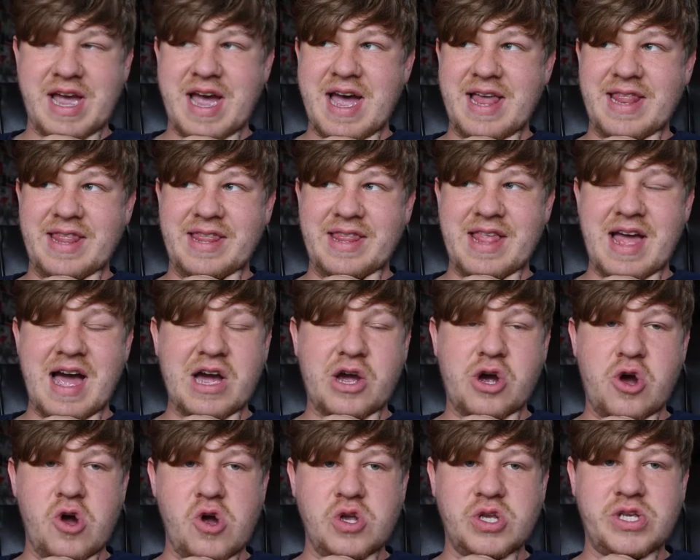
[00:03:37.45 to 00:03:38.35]
and that
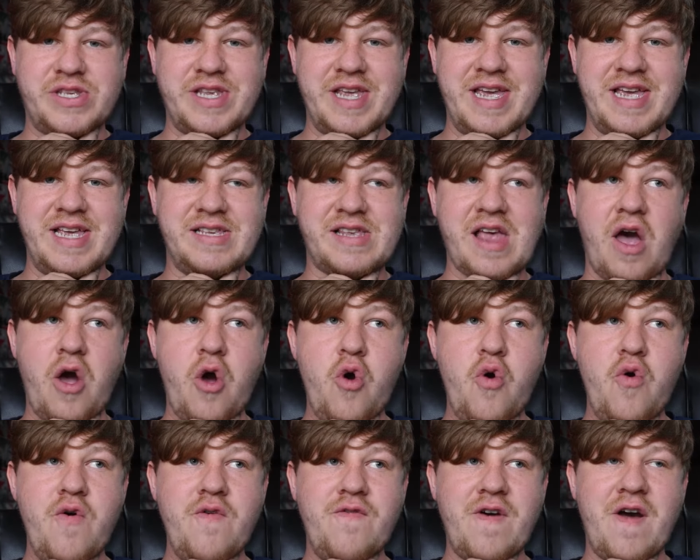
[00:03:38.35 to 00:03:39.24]
cost is
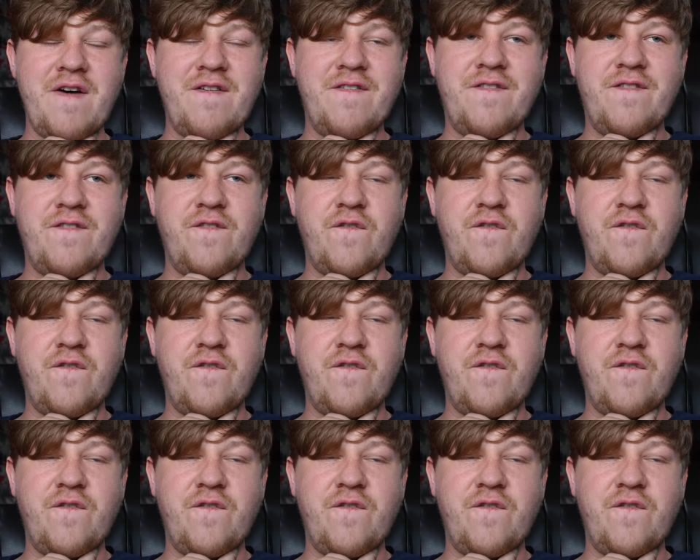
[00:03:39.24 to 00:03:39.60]
over